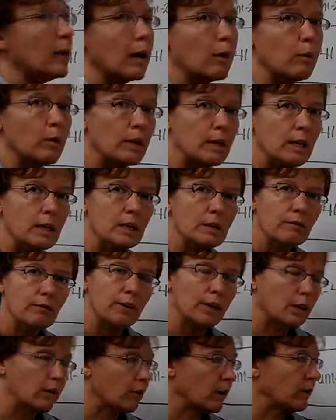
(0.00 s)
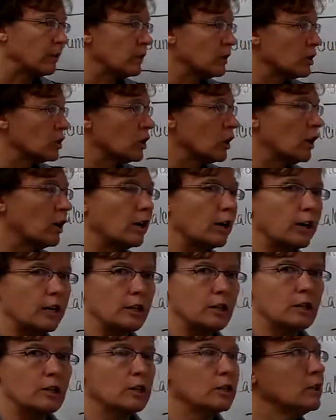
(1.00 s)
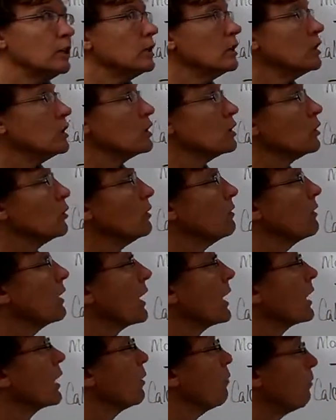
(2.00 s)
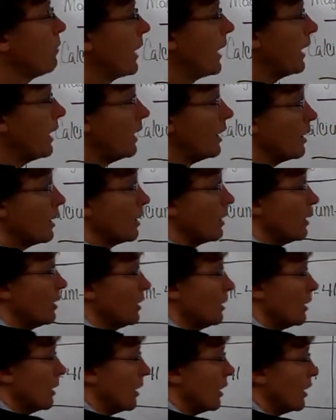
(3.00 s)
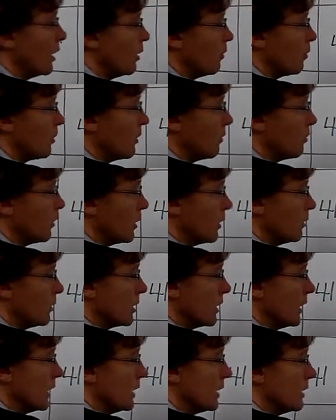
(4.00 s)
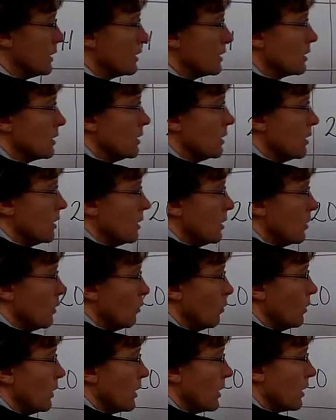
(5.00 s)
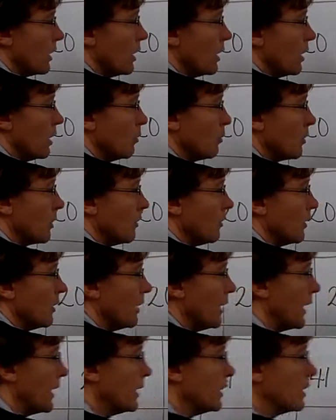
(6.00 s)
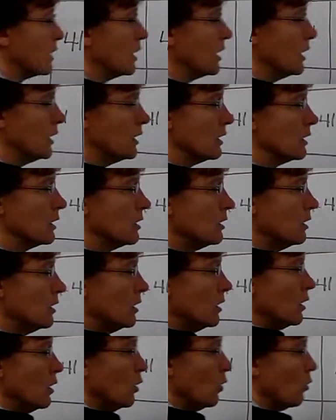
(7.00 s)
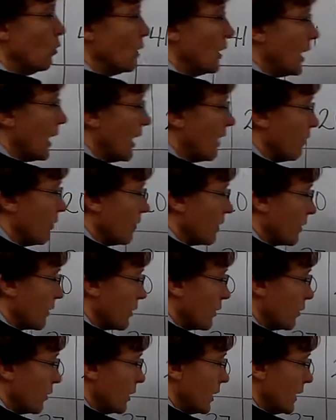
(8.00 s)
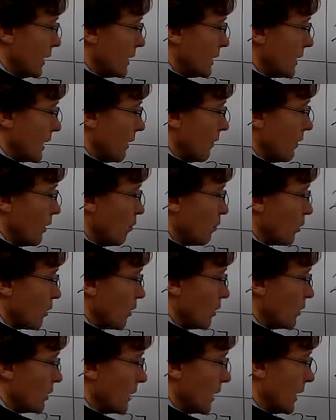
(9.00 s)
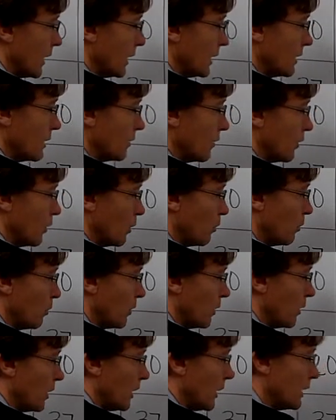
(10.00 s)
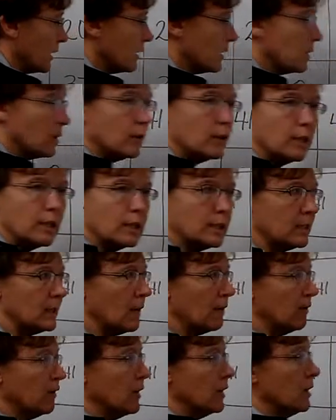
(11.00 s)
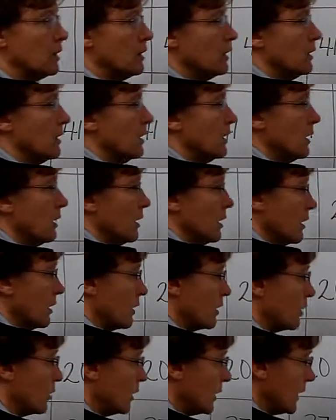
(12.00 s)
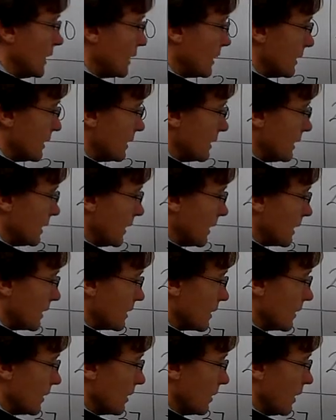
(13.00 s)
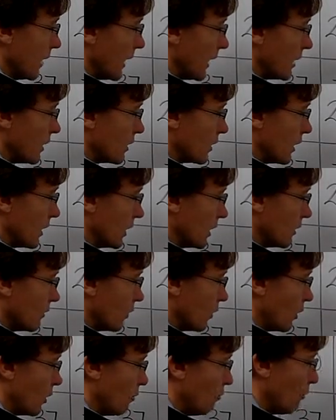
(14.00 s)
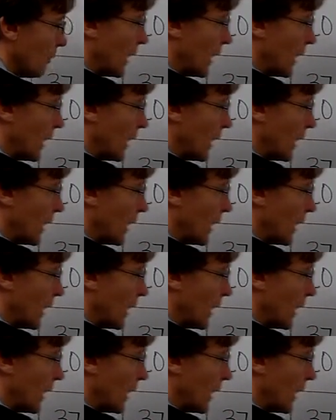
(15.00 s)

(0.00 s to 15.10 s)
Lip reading: Now we need to figure out the charge. So we've got to compare our number of protons with our number of electrons. We have 37 protons for a plus 37, 36 electrons for a